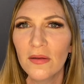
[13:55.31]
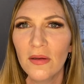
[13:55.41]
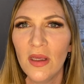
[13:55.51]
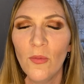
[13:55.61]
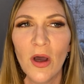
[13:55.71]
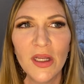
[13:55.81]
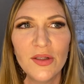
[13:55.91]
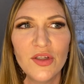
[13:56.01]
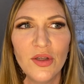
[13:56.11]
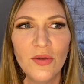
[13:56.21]
He
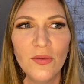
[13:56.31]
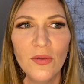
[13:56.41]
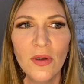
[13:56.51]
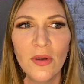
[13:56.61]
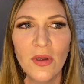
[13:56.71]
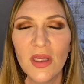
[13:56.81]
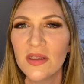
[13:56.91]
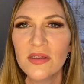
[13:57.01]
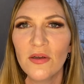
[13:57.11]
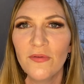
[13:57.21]
wanted to
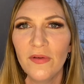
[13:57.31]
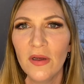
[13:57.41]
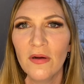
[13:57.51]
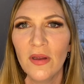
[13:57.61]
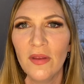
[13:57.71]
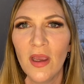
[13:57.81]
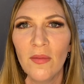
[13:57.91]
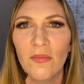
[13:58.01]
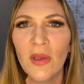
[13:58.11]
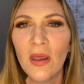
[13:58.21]
instill fear in
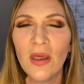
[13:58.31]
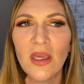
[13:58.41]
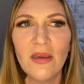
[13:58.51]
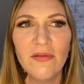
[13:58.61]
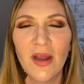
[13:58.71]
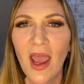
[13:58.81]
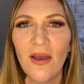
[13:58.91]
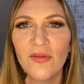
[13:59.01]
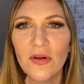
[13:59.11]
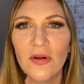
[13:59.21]
them even
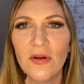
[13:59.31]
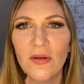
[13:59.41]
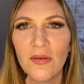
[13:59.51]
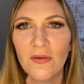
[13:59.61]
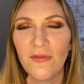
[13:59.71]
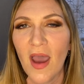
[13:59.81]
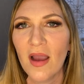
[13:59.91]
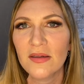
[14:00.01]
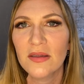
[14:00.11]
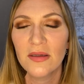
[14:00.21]
after the
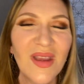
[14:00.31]
fact.